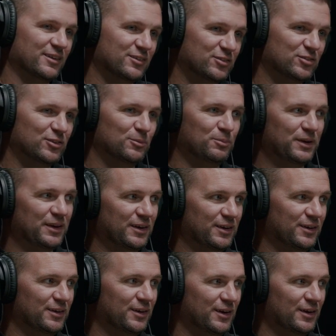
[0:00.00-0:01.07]
this, should
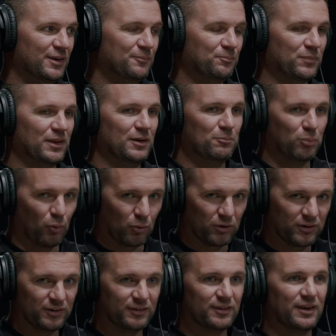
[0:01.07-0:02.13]
be
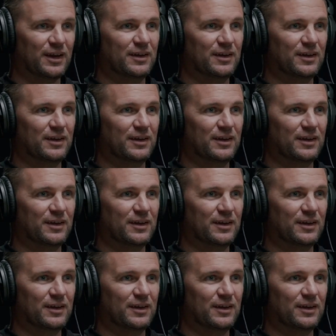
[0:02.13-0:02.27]
important